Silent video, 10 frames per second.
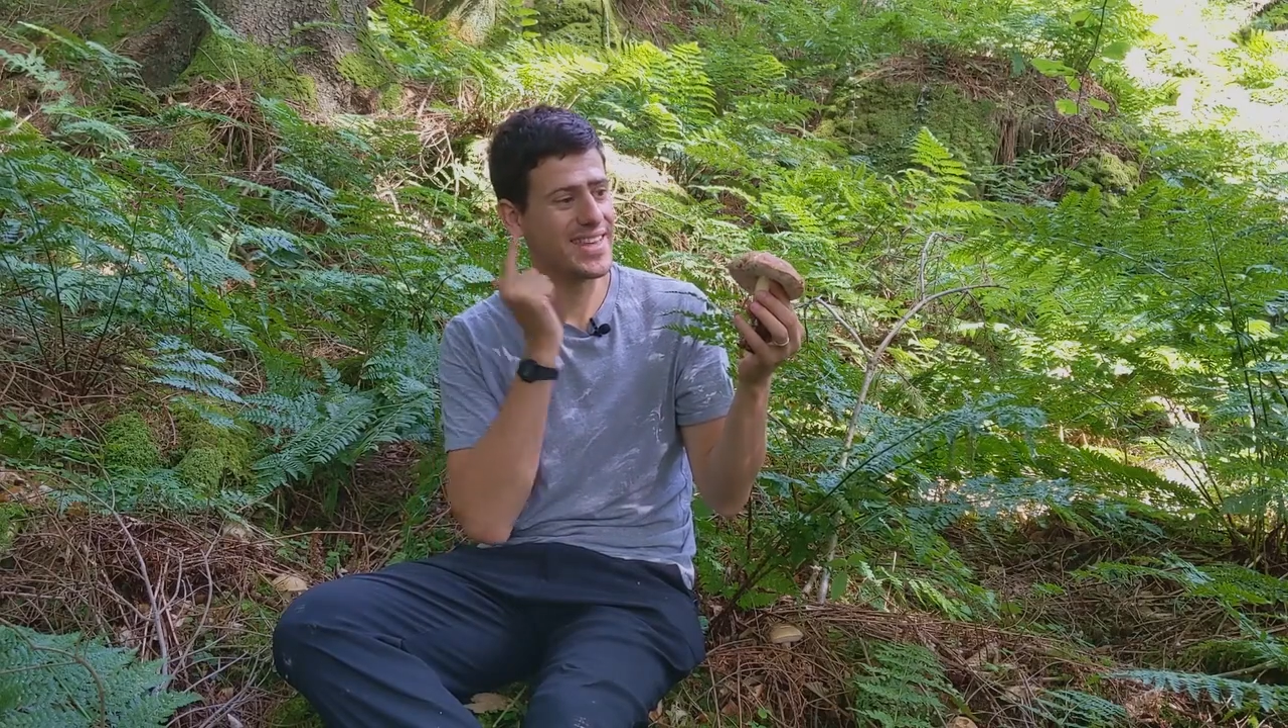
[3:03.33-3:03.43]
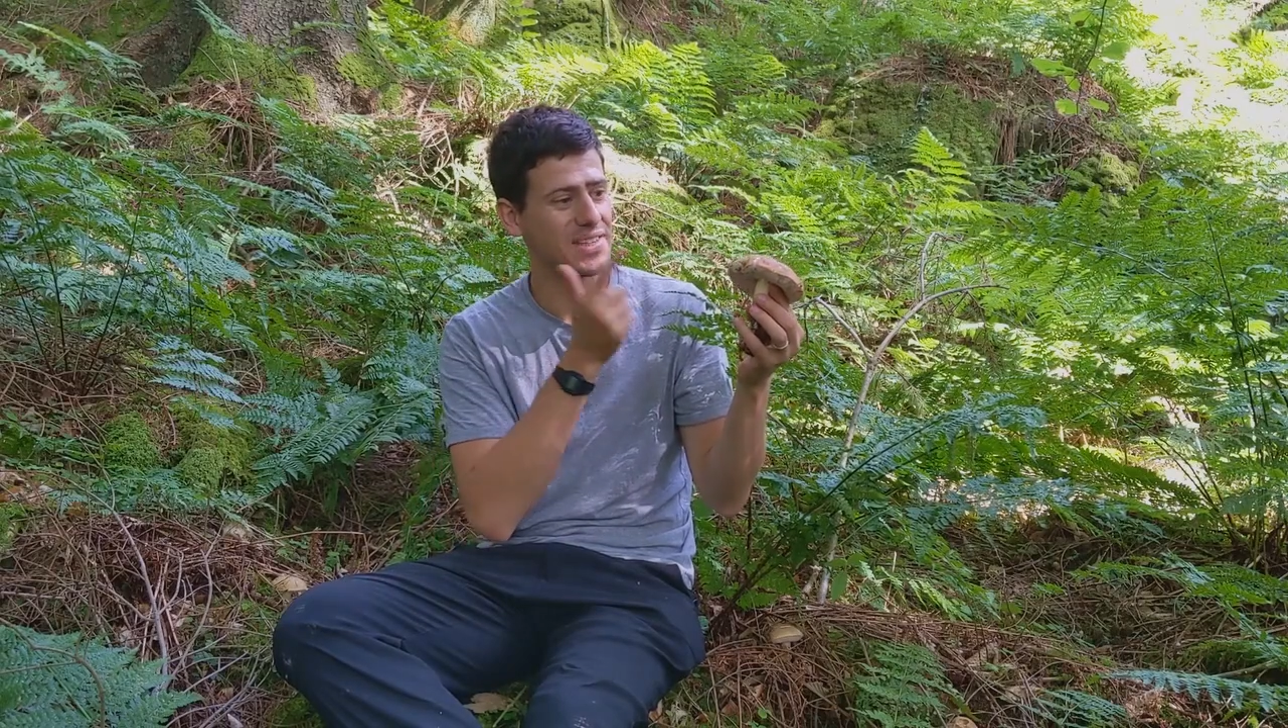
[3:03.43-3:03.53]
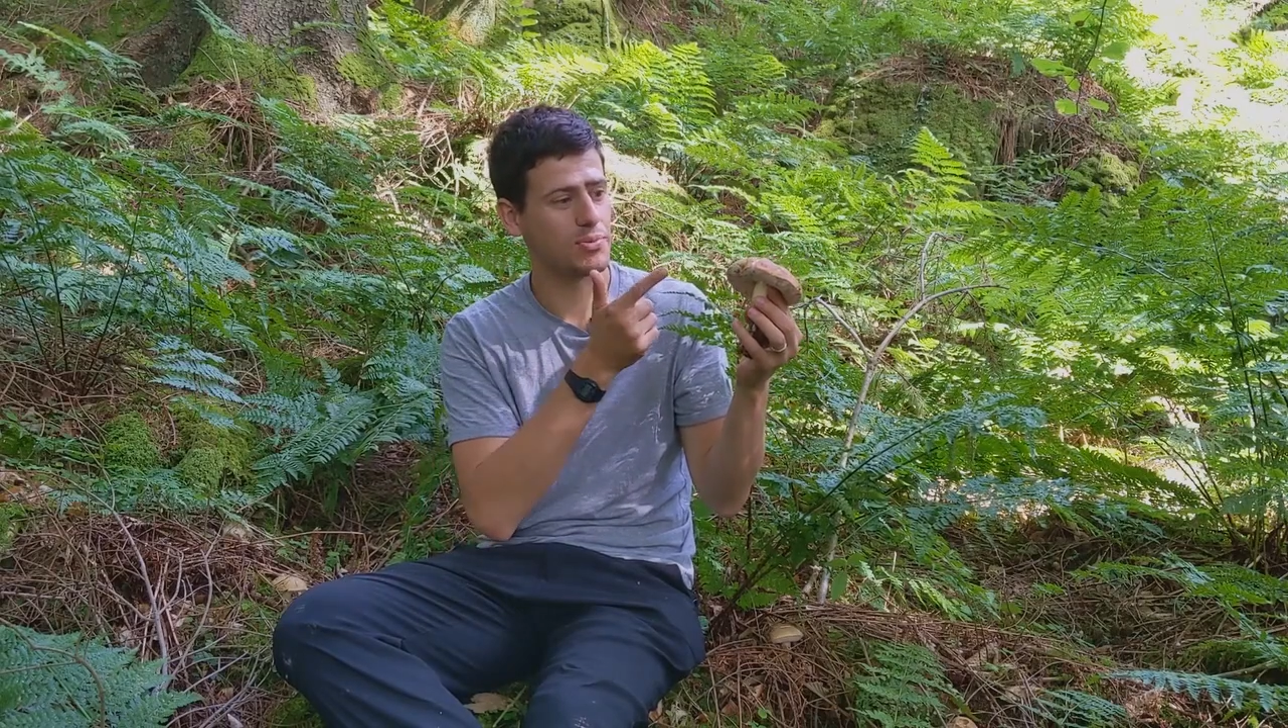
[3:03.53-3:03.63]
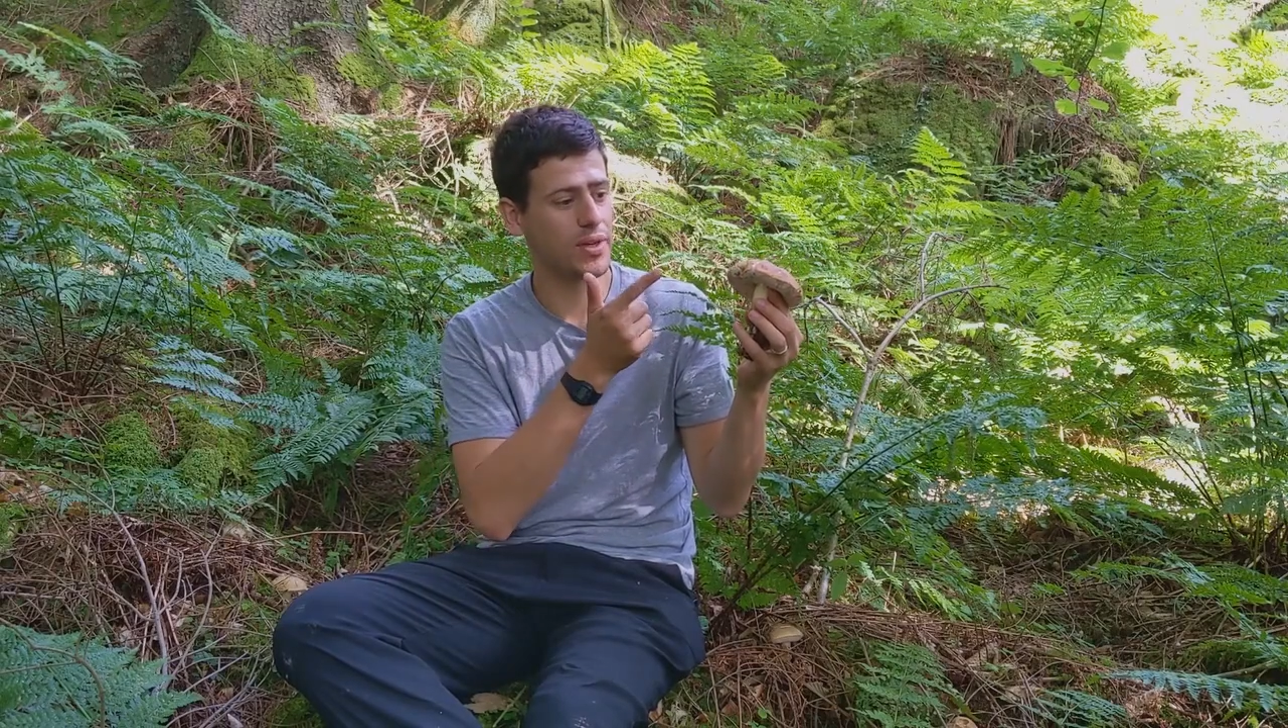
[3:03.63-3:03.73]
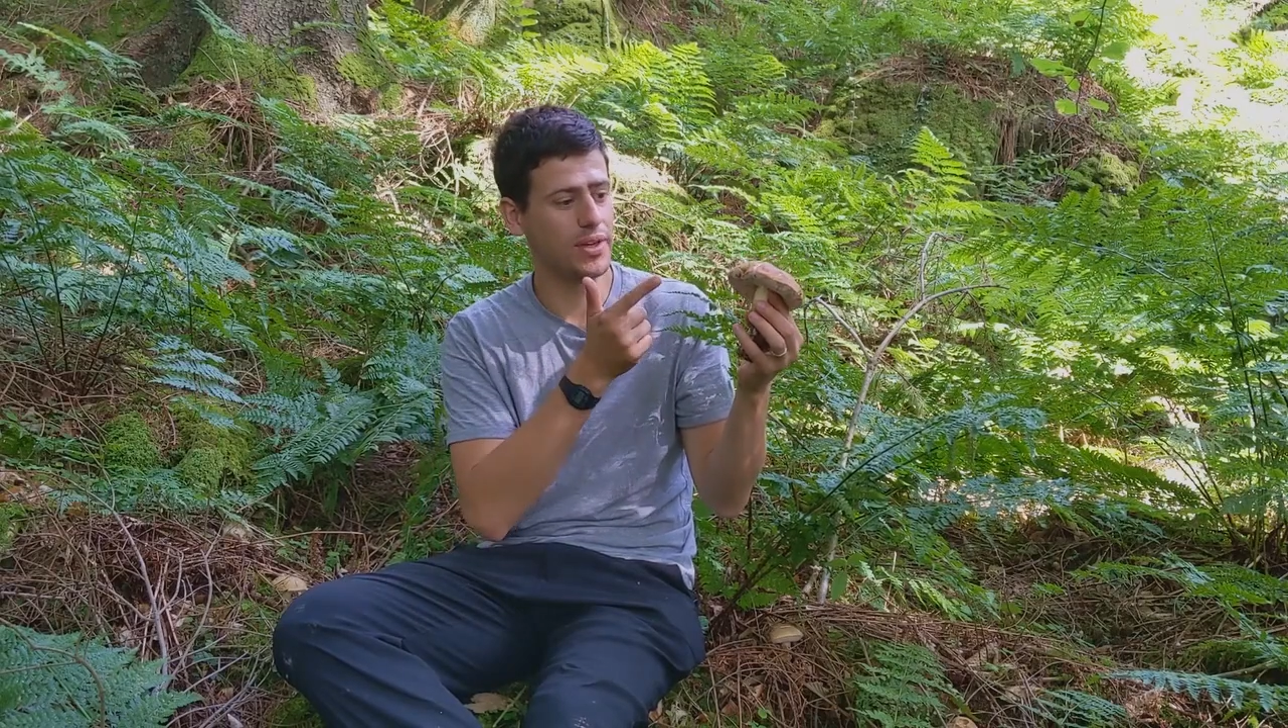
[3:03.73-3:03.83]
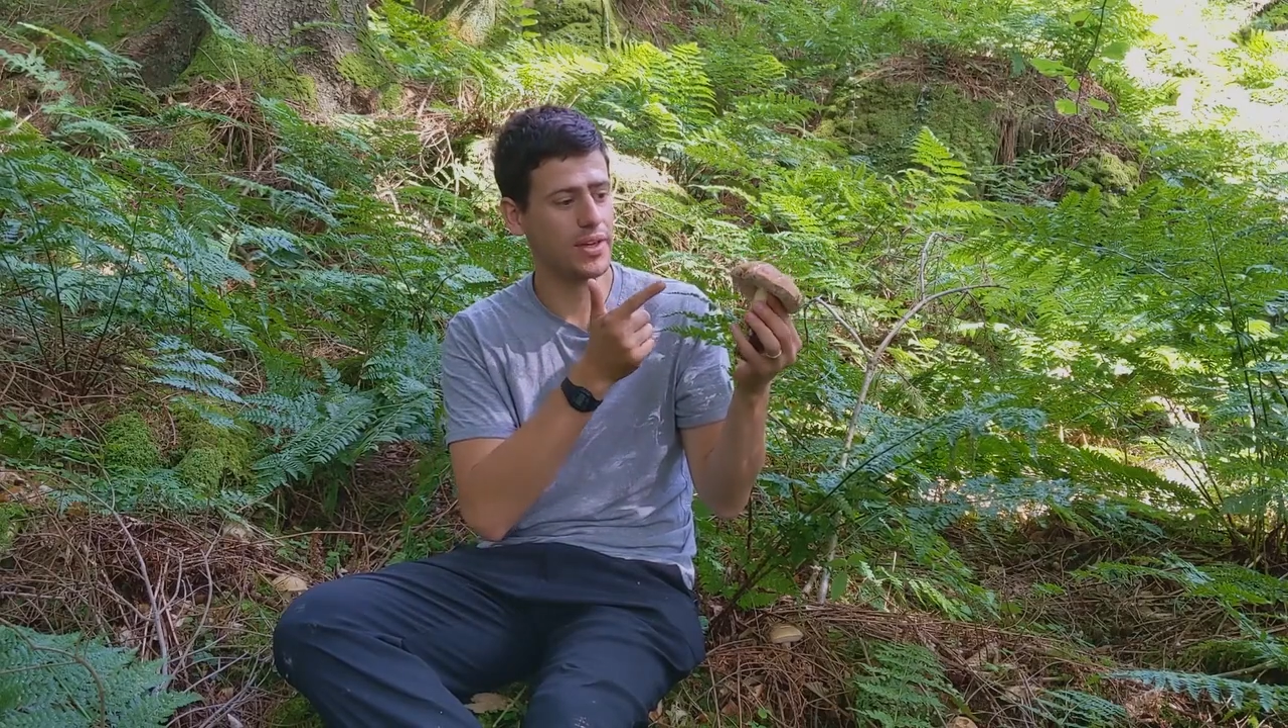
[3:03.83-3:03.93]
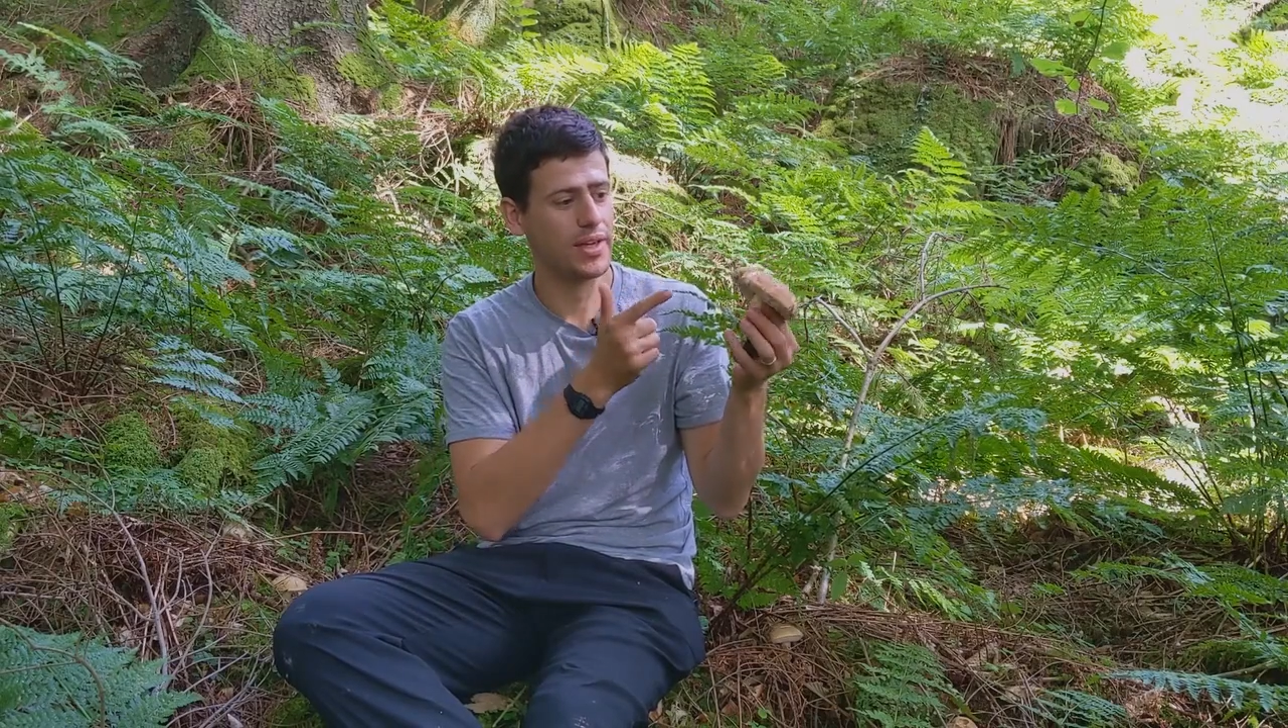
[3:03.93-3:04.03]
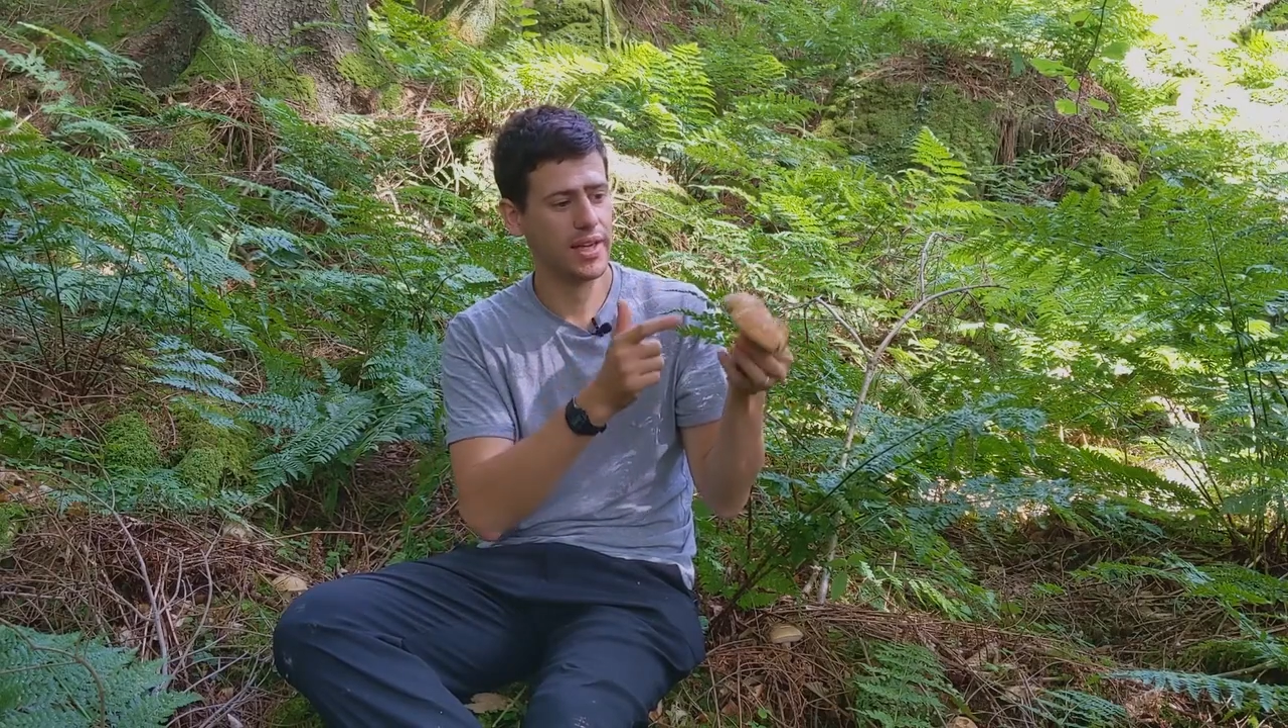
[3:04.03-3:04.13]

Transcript: this one